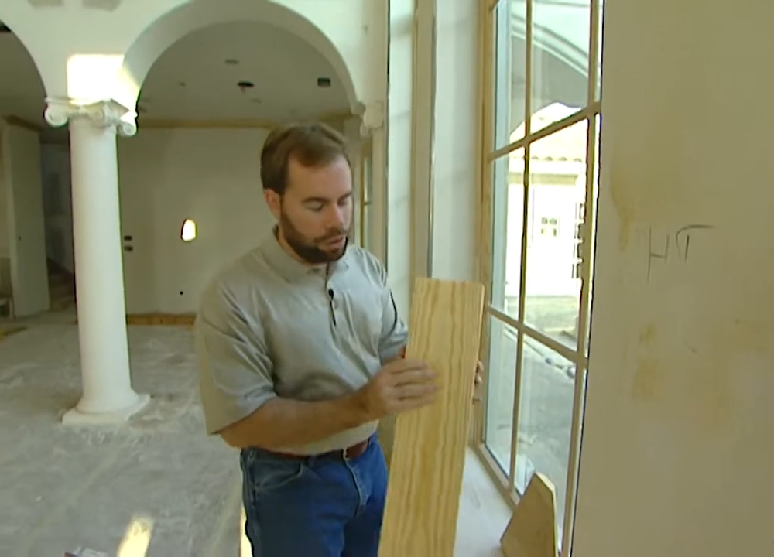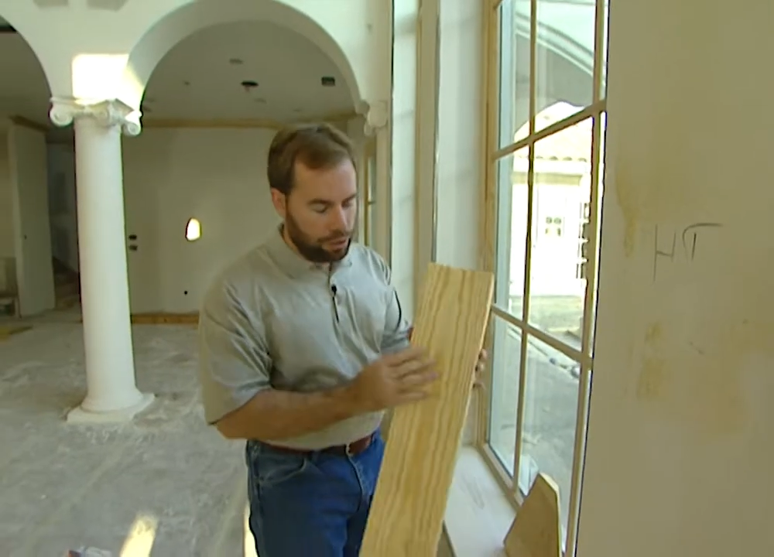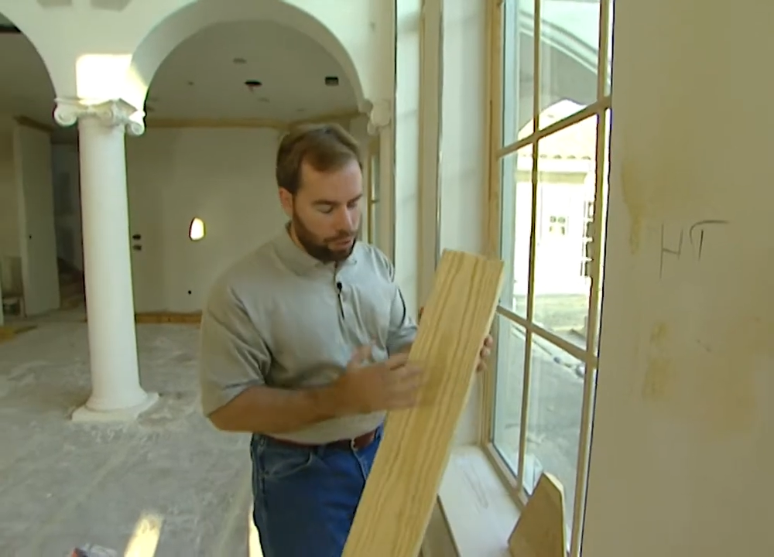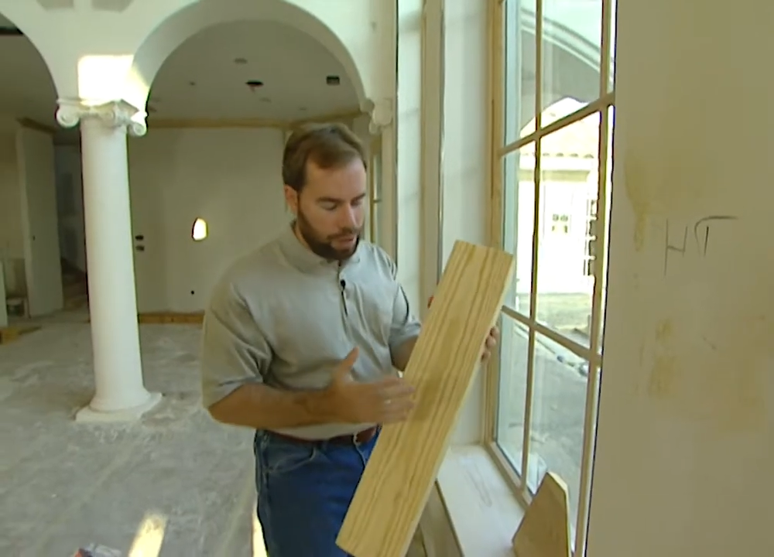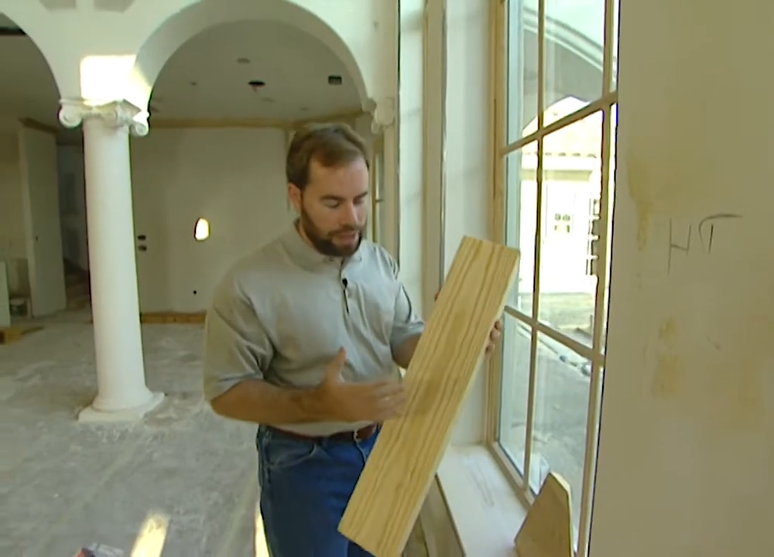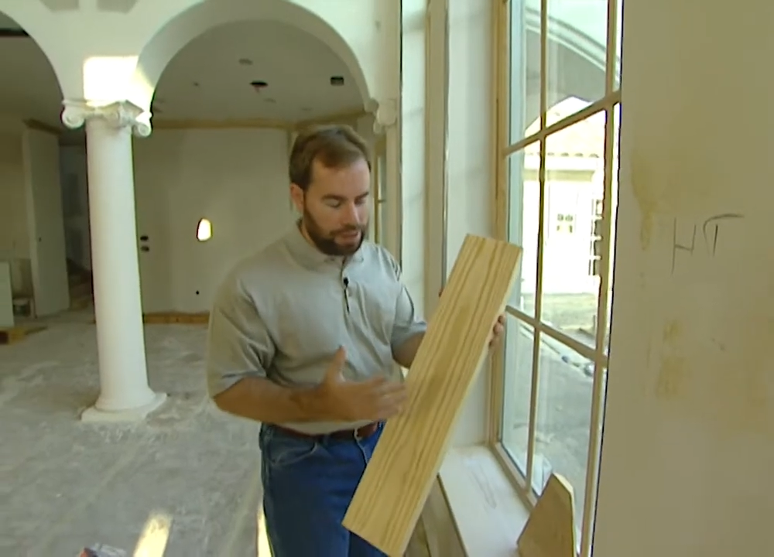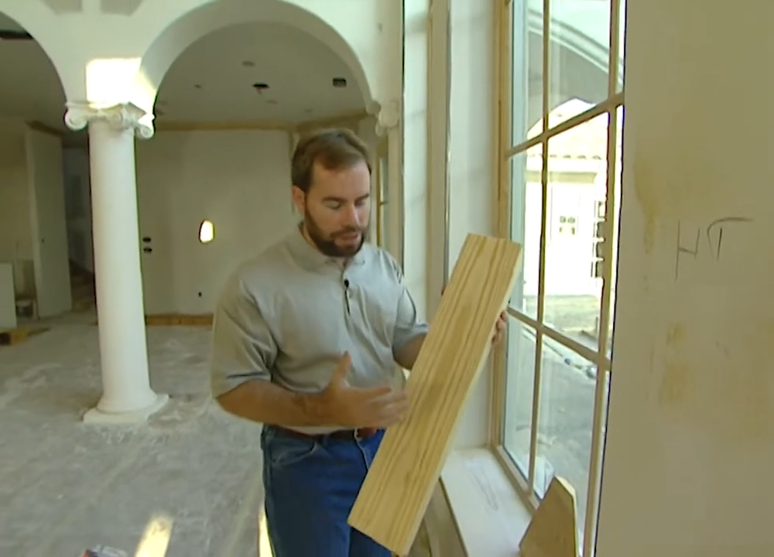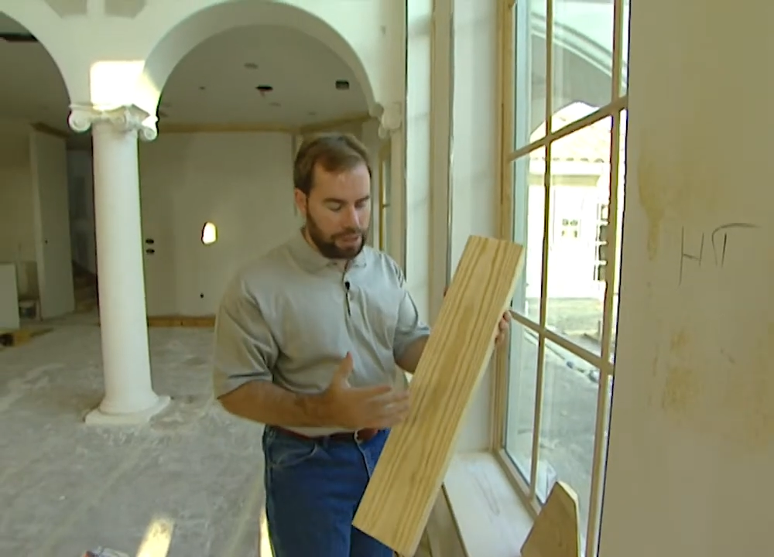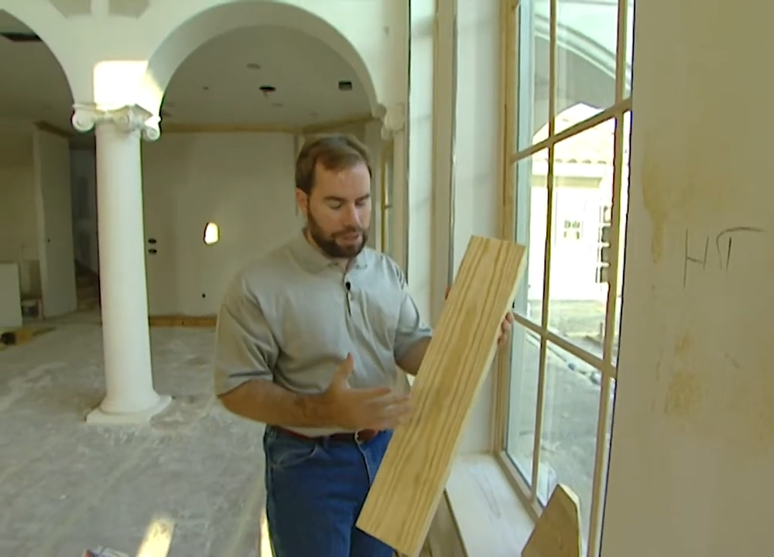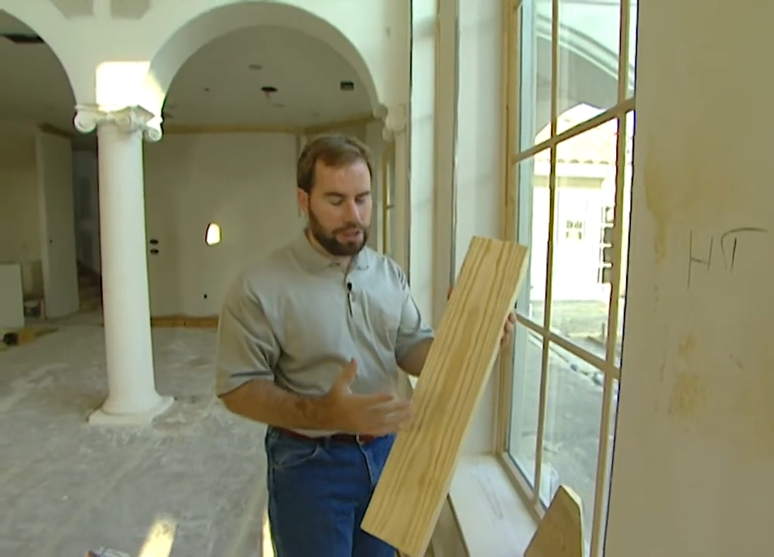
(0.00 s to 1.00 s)
a 2 by
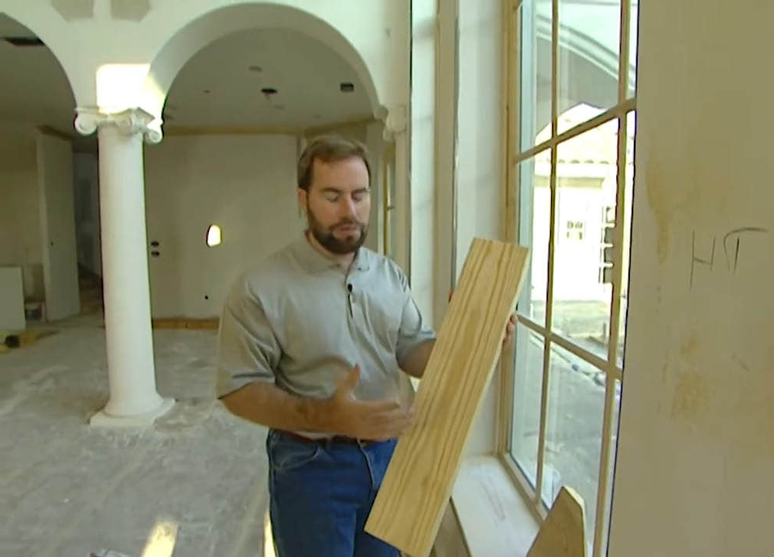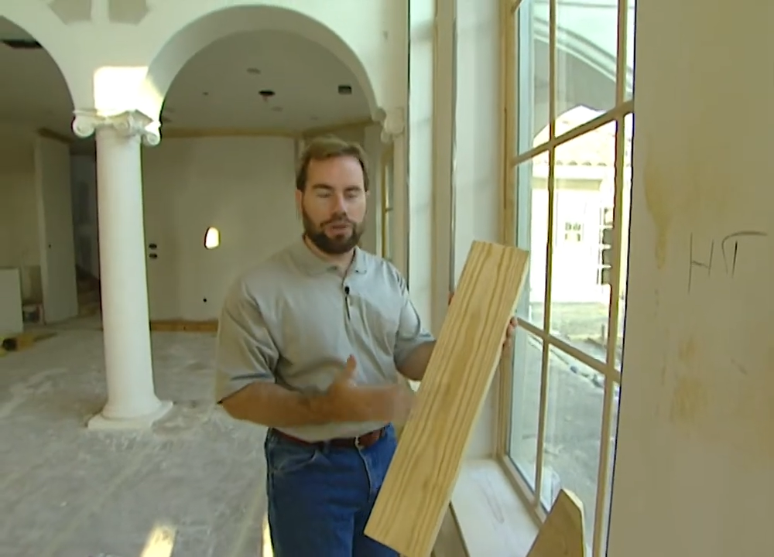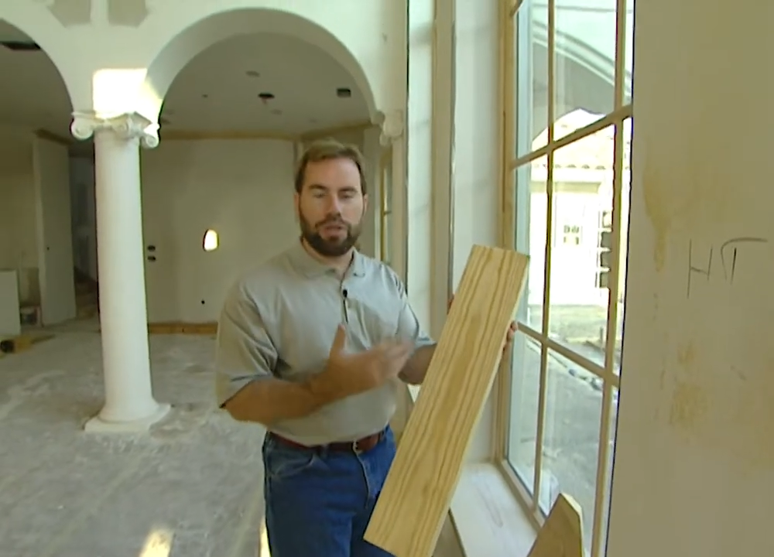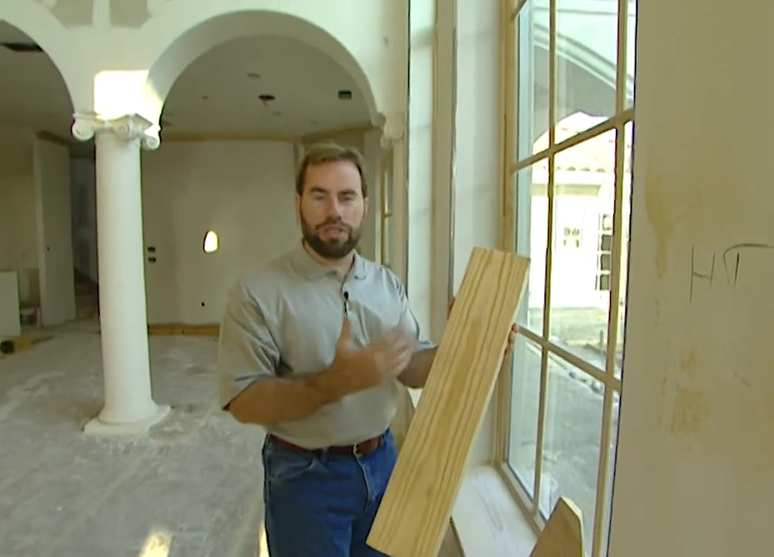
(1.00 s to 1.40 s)
6 for